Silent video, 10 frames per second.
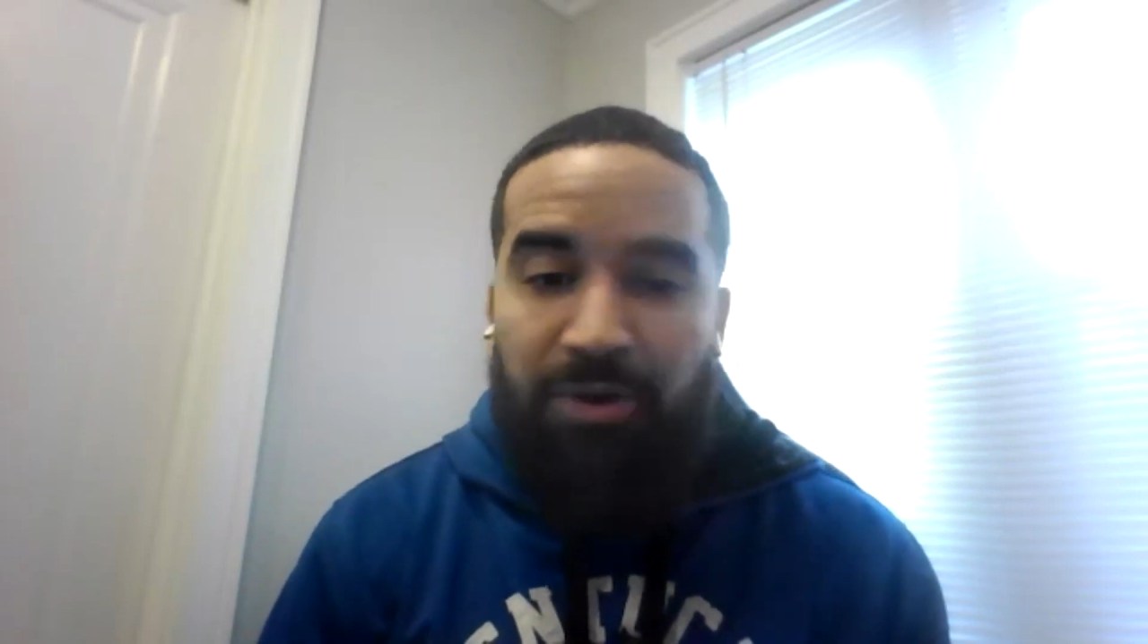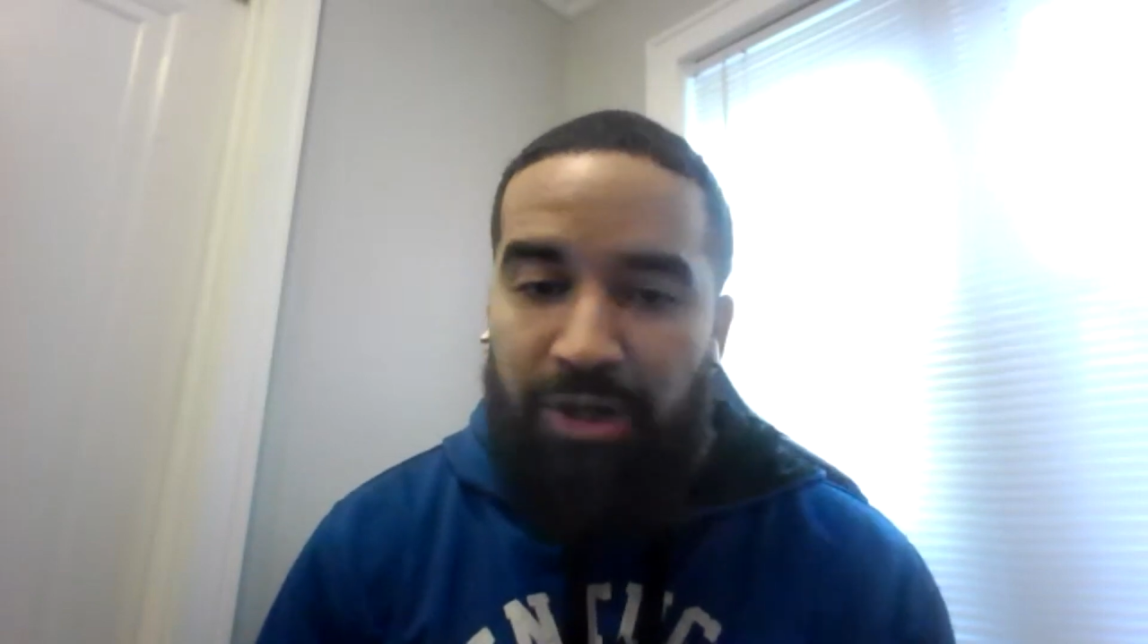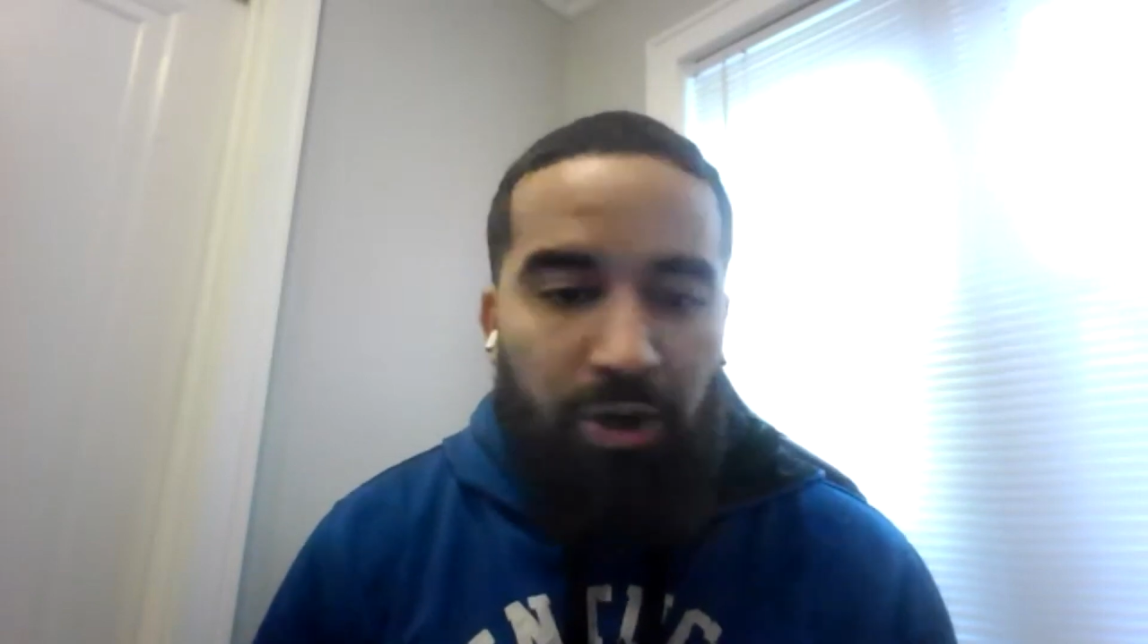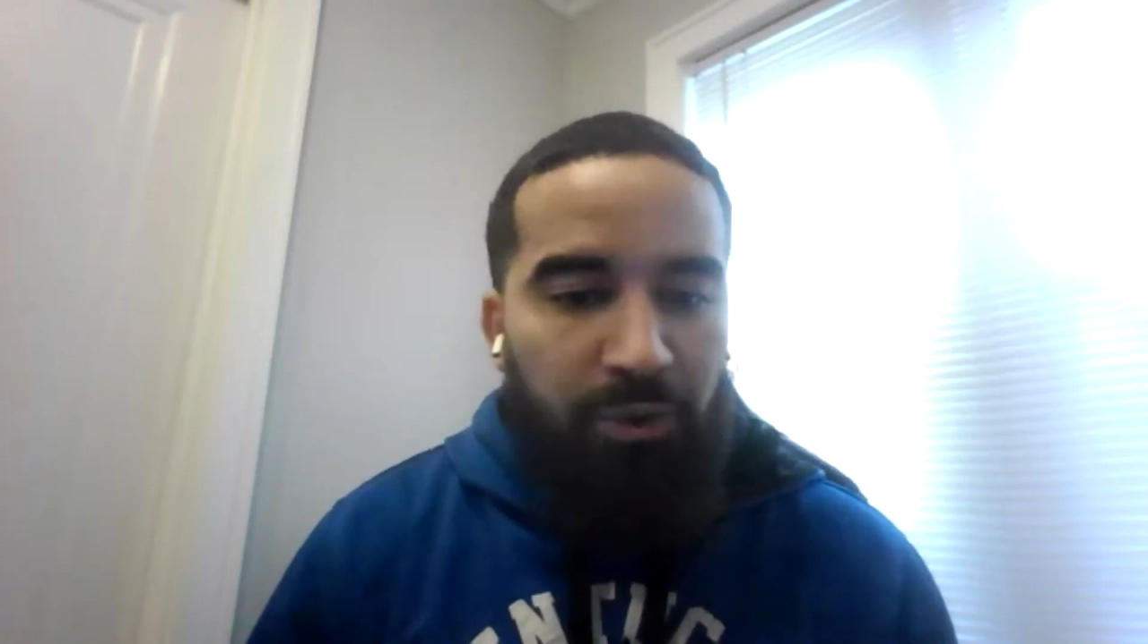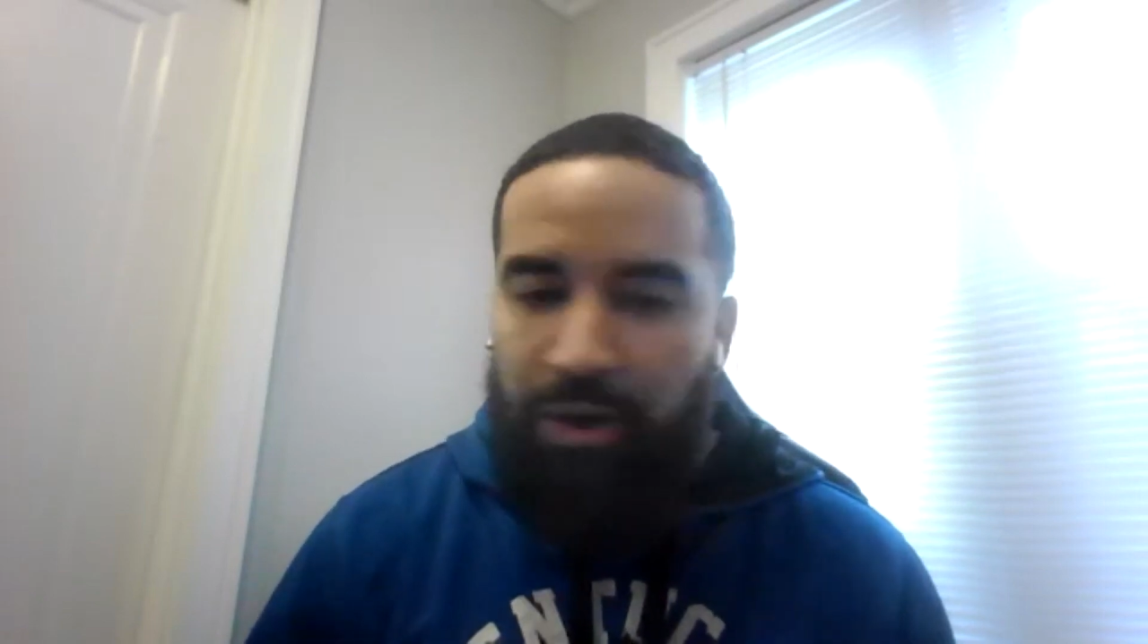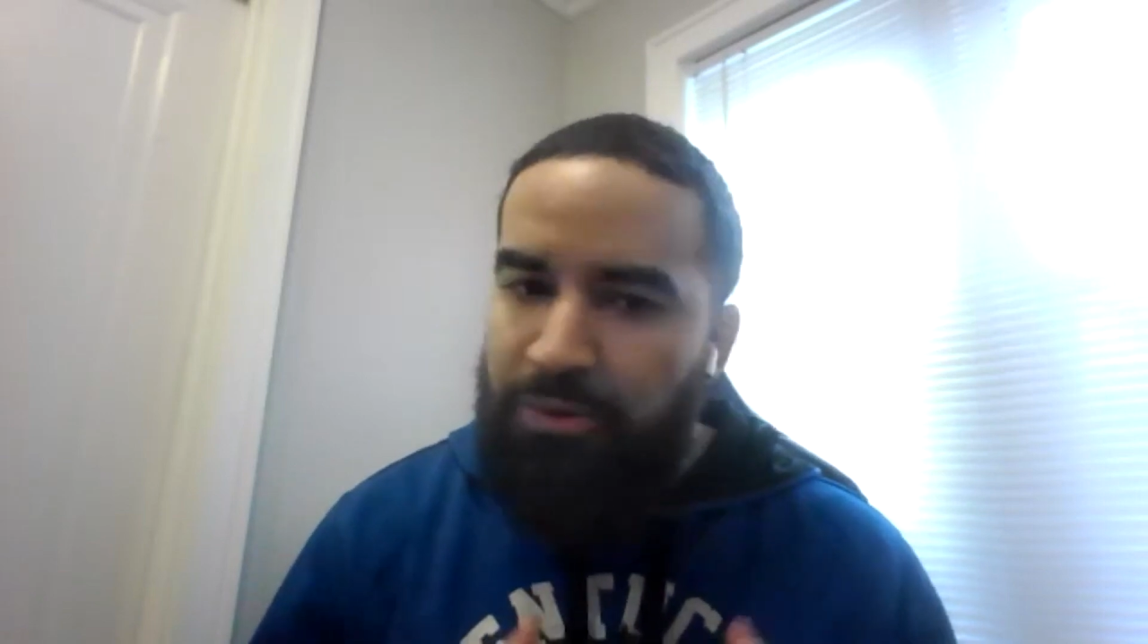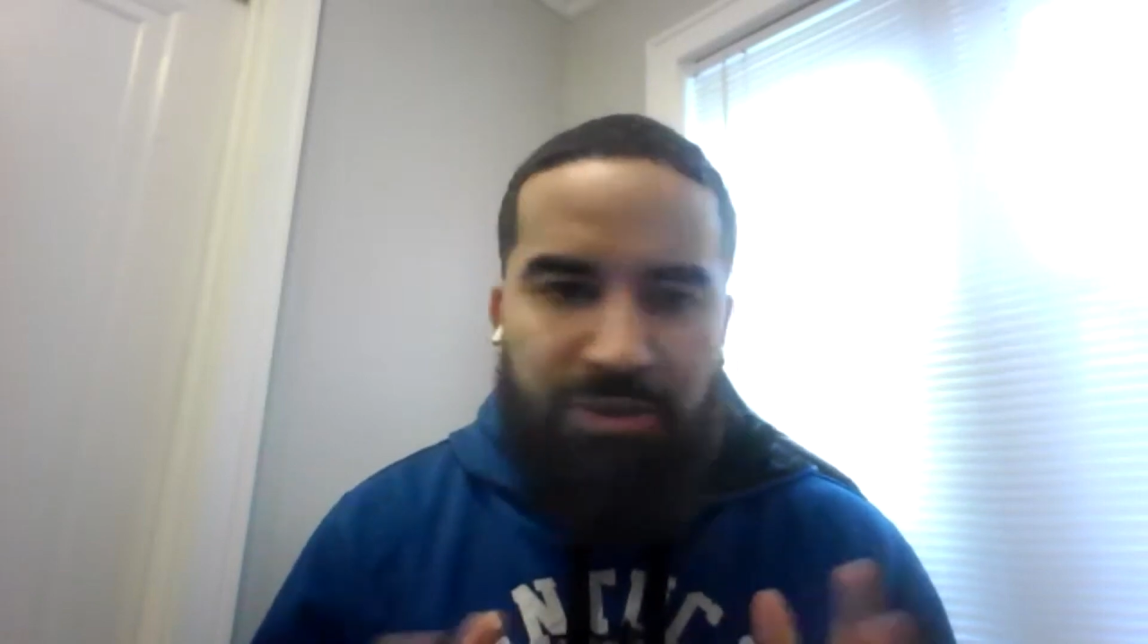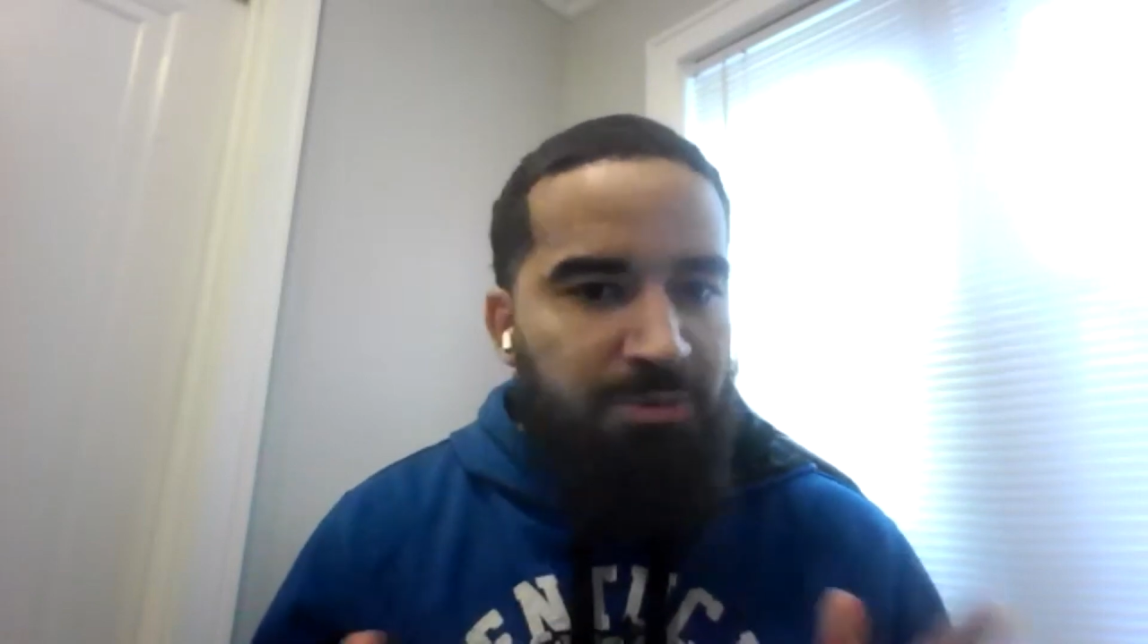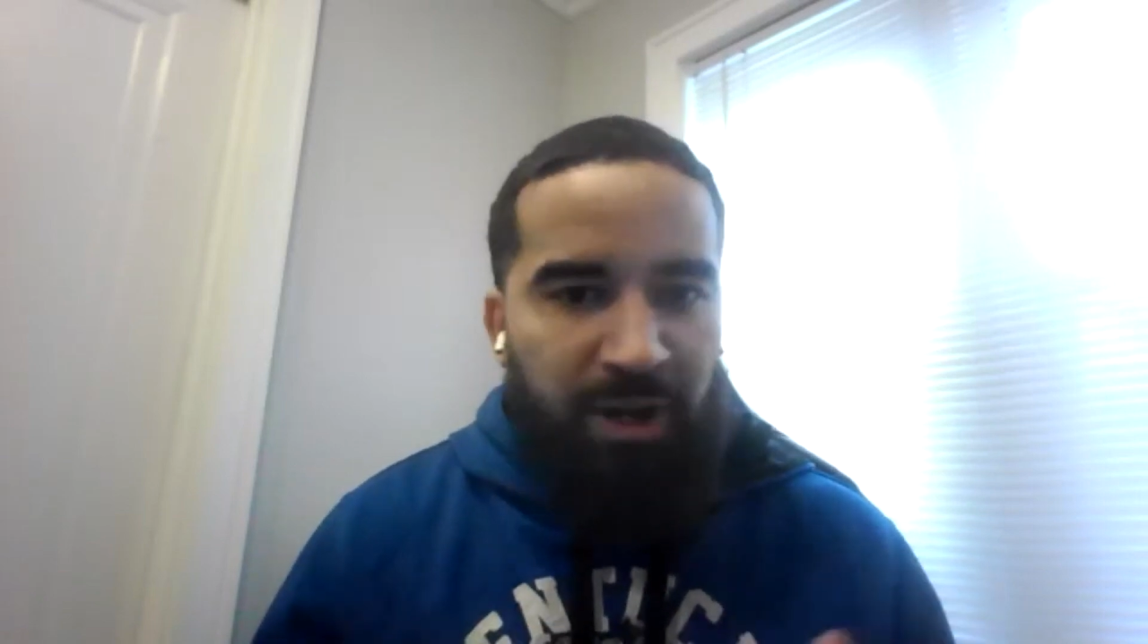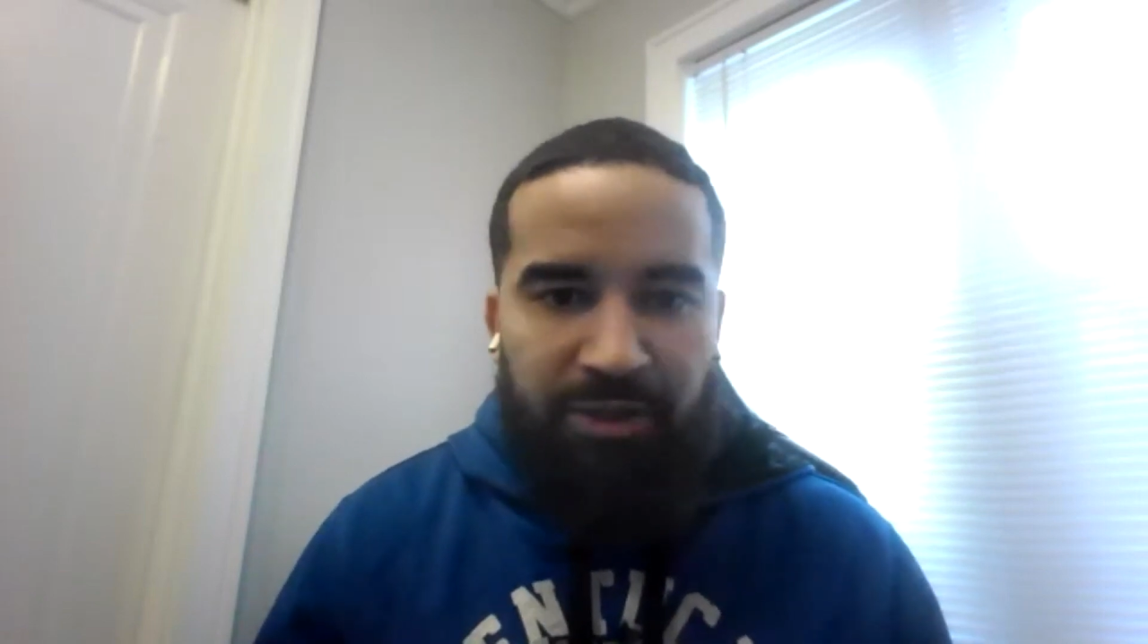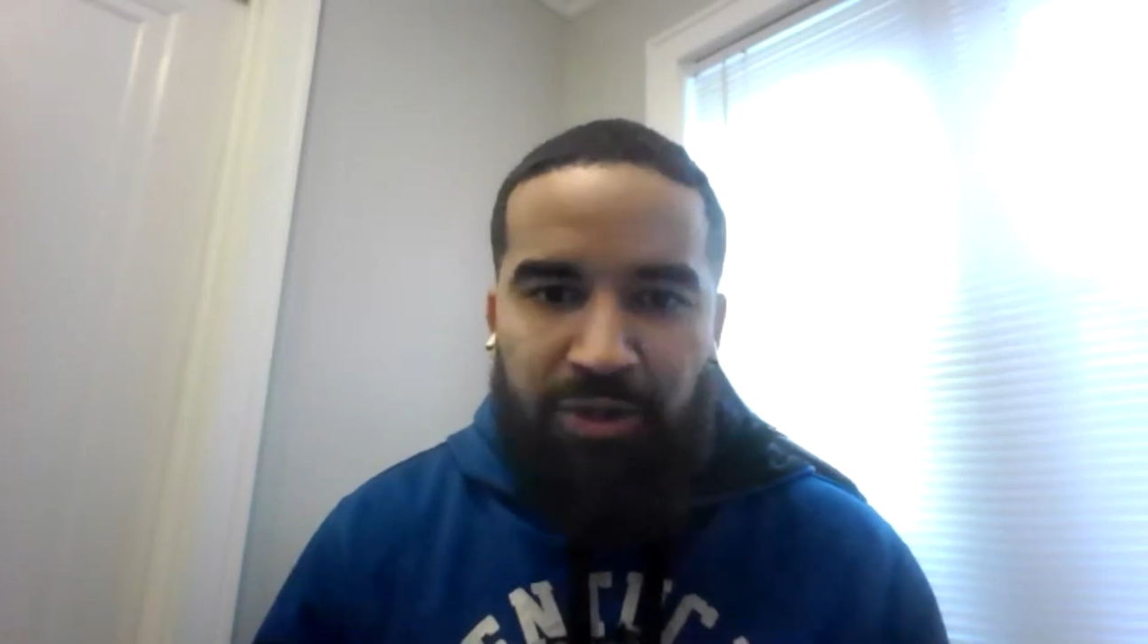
No disrespect